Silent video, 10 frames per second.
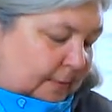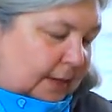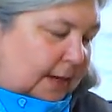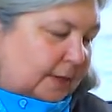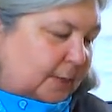
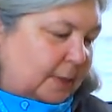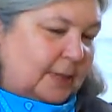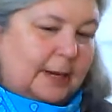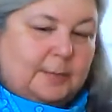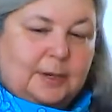The next one
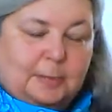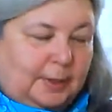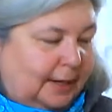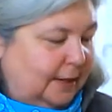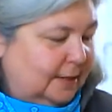that I'm going to
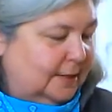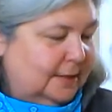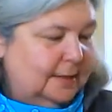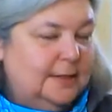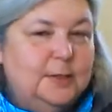
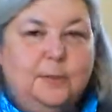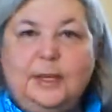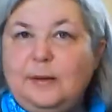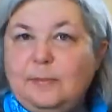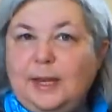plant is
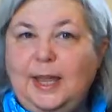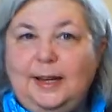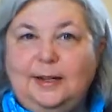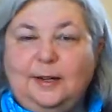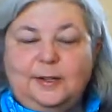one that we
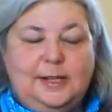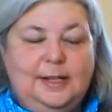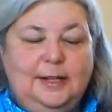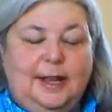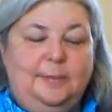had in our
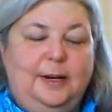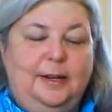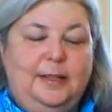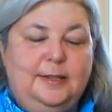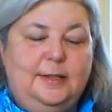seed
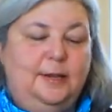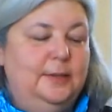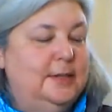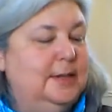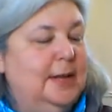library this year.
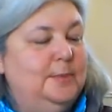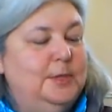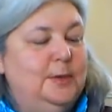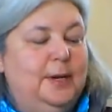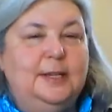This came
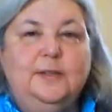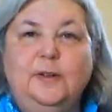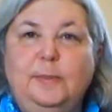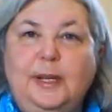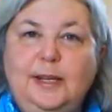to us
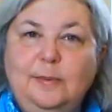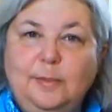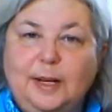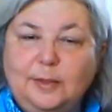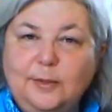from Eden
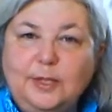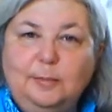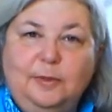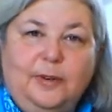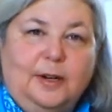Brothers
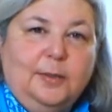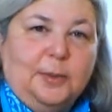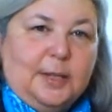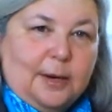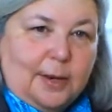in Brevard,
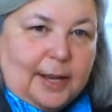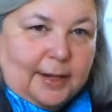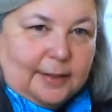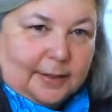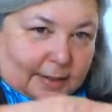North
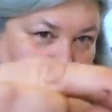Carolina.